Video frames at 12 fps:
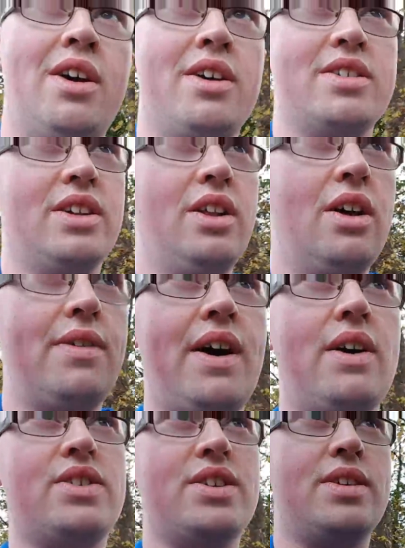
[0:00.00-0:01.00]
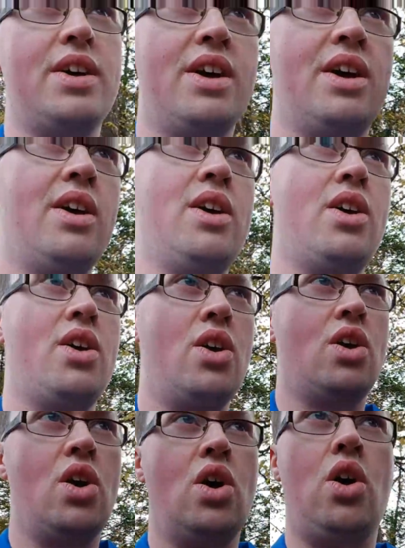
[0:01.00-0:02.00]
There's a lot of houses
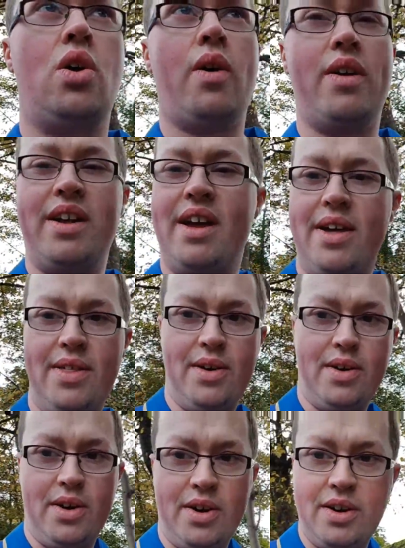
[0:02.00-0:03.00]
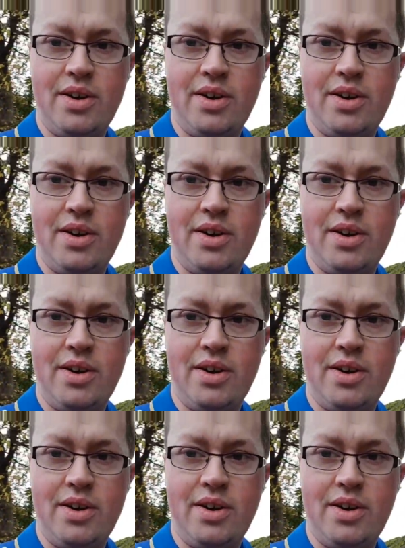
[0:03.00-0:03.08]
around here though,